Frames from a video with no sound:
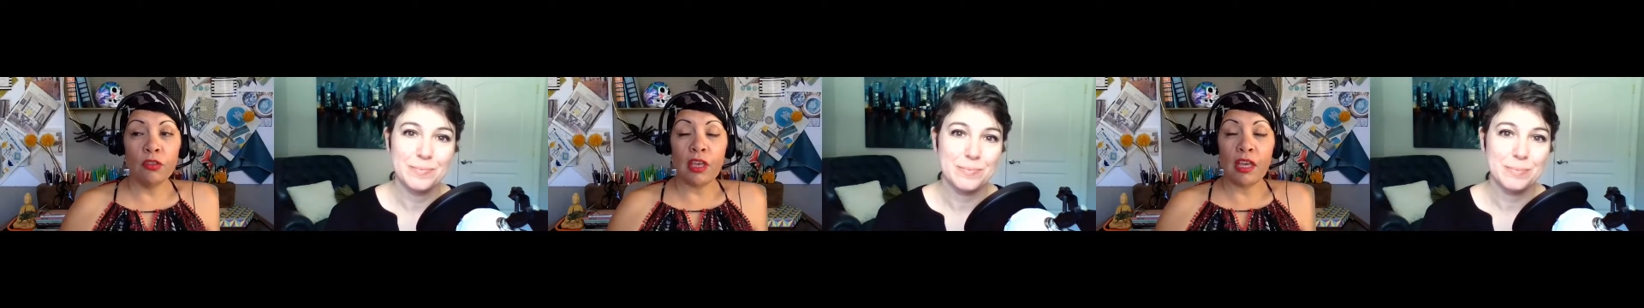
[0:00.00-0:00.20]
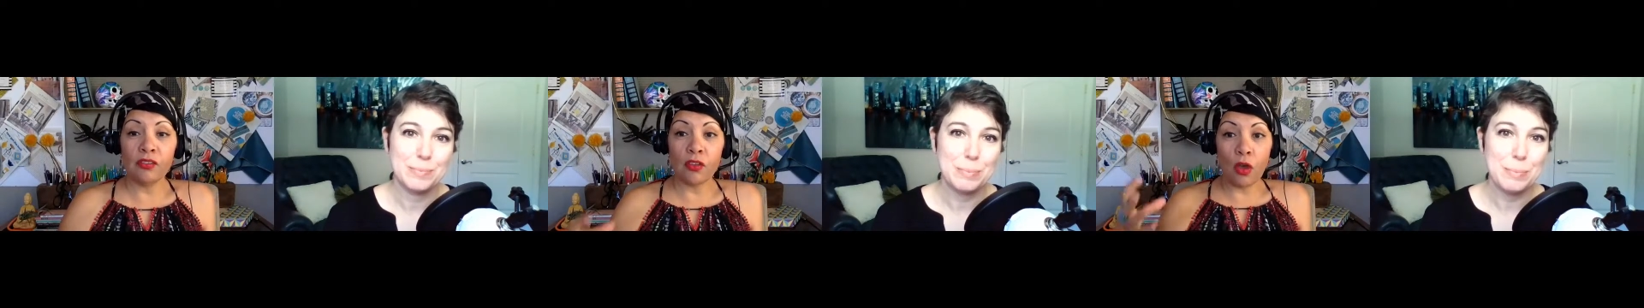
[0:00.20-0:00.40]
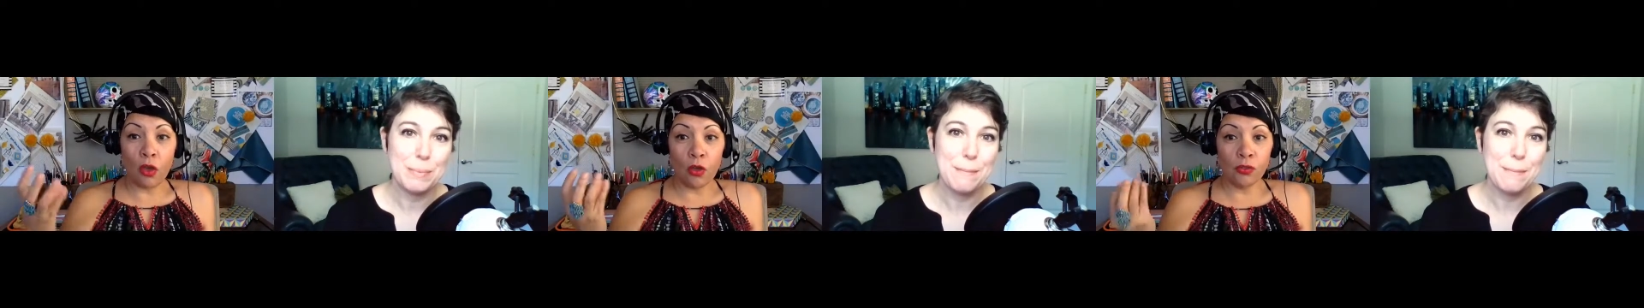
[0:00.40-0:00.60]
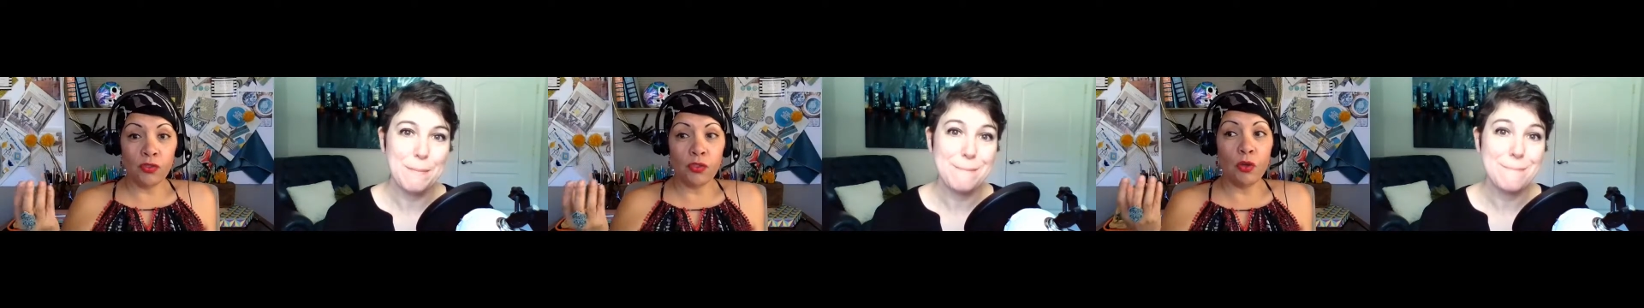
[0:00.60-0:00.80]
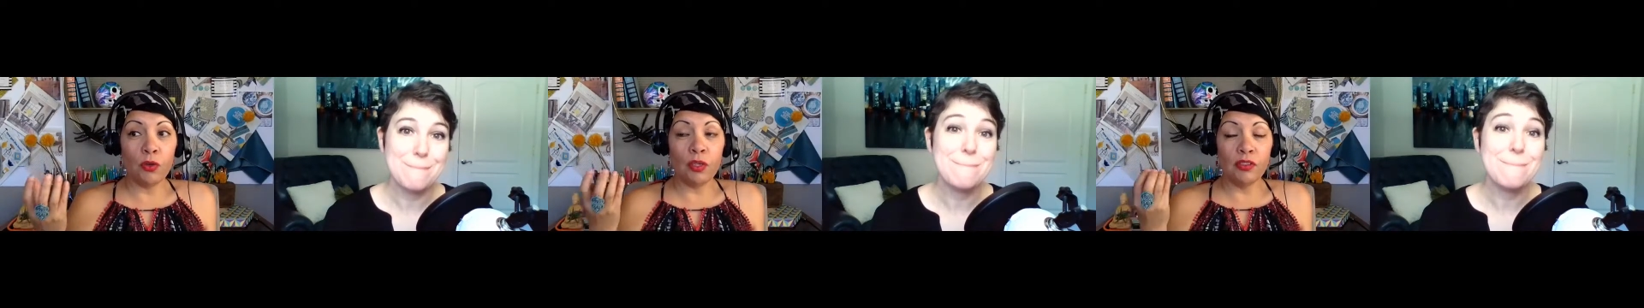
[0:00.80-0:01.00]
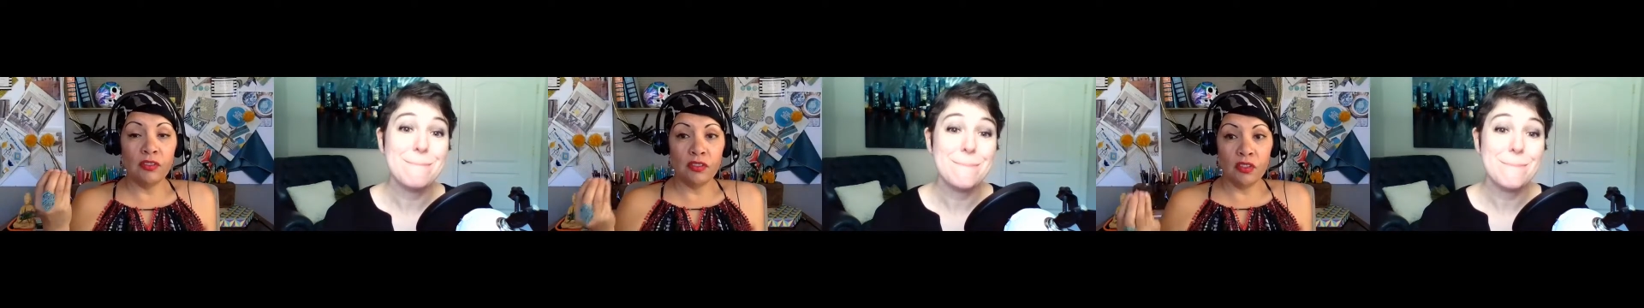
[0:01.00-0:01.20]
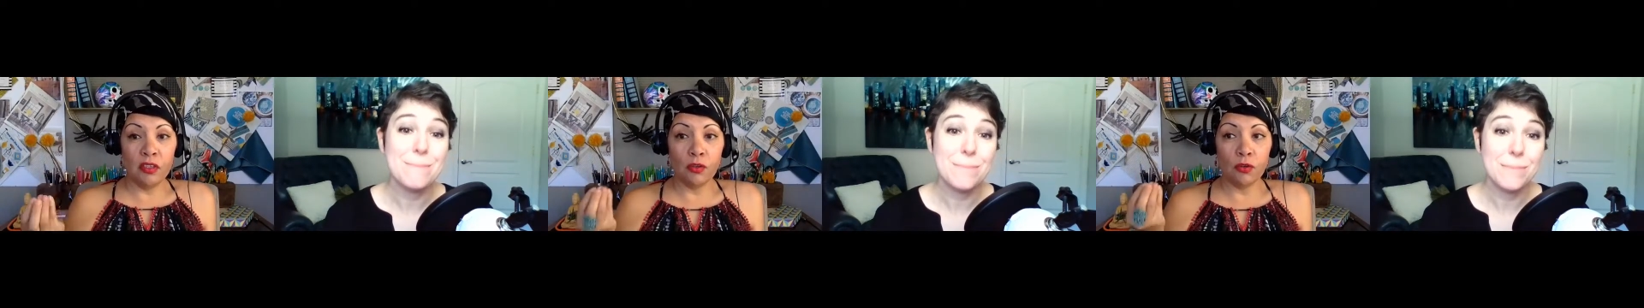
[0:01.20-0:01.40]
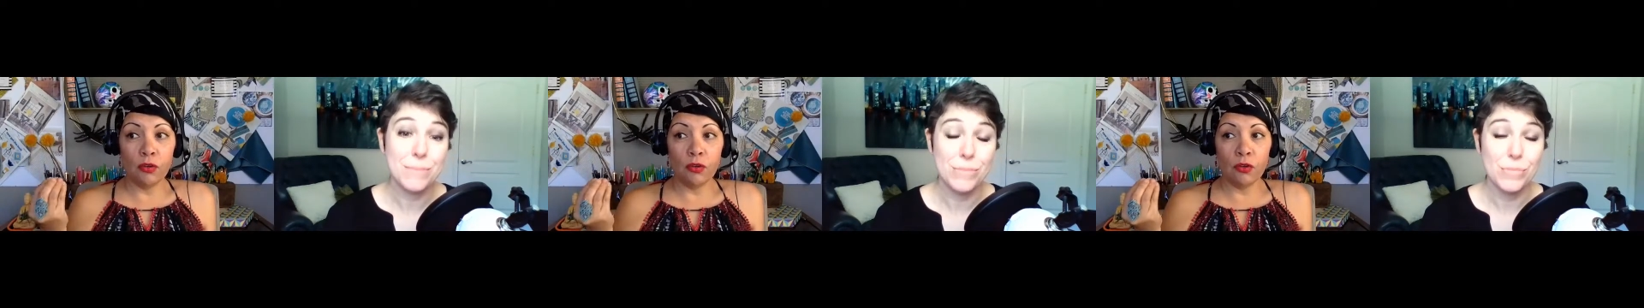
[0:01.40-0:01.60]
Speaker 1: that's also
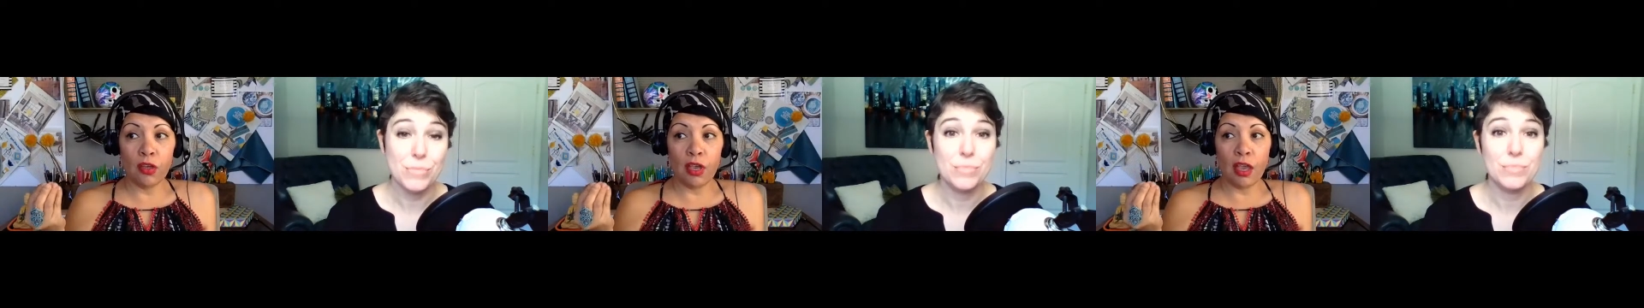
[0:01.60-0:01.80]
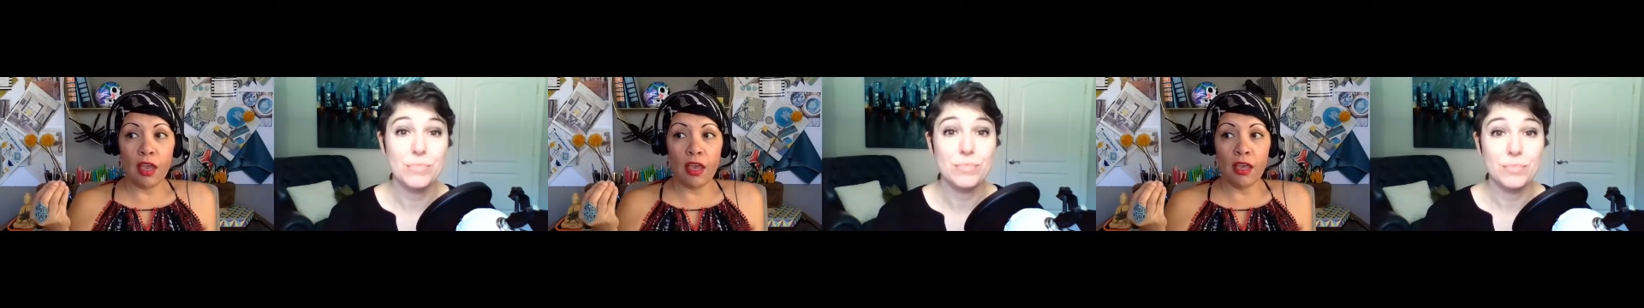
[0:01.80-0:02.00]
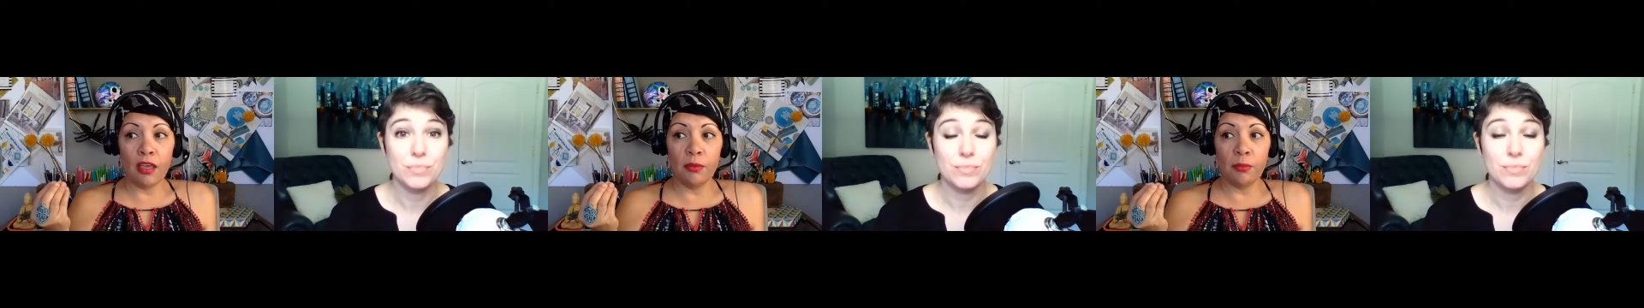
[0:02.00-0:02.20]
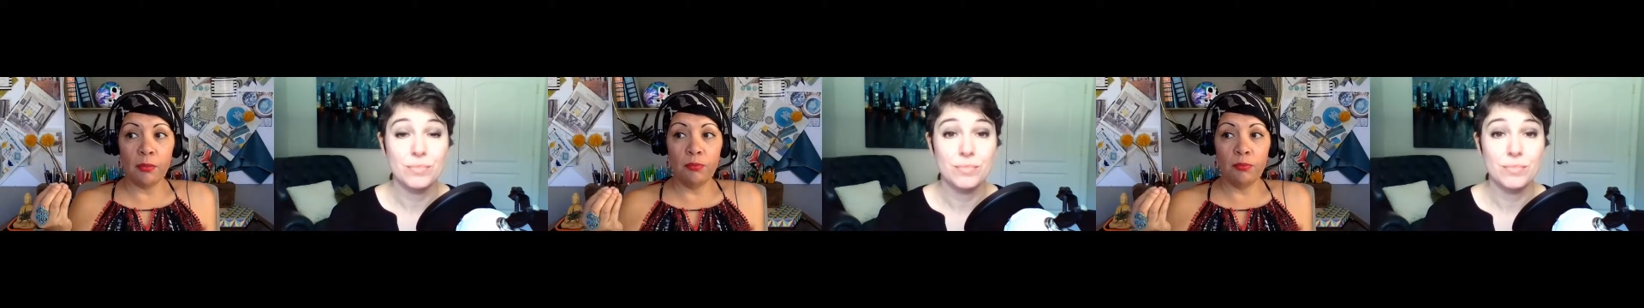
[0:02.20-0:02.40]
considered um,